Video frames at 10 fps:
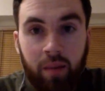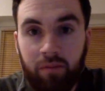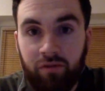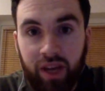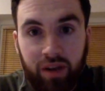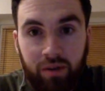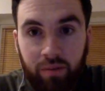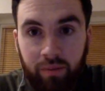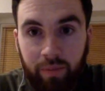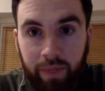Vito,
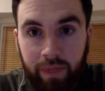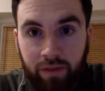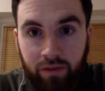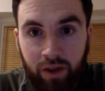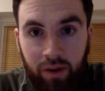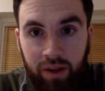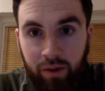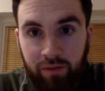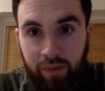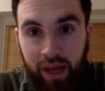I think
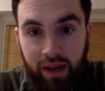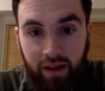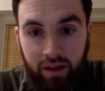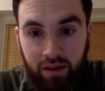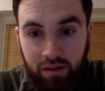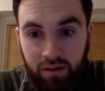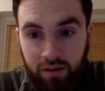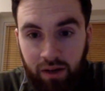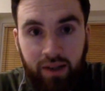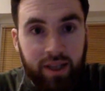we've made it.
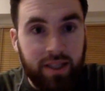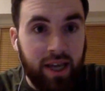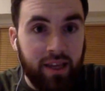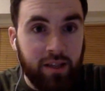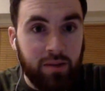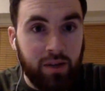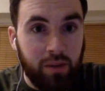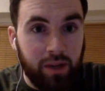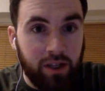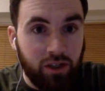I did say this was going
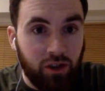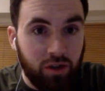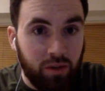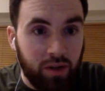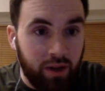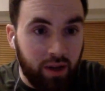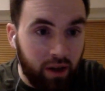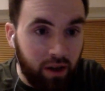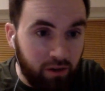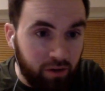to be a short one. How
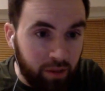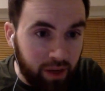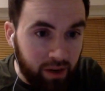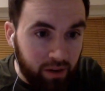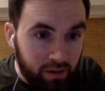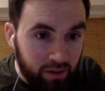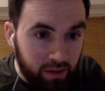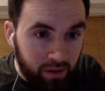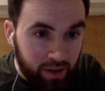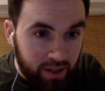long have we been
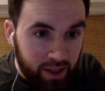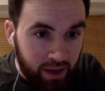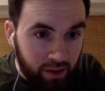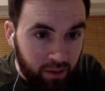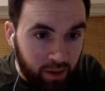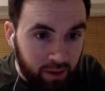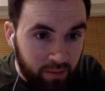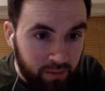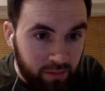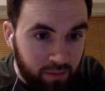doing this now? We're
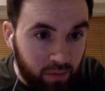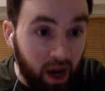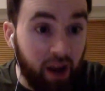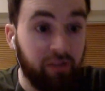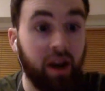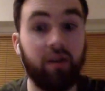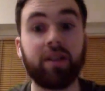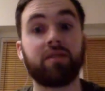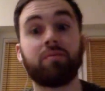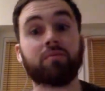half an hour
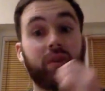in, so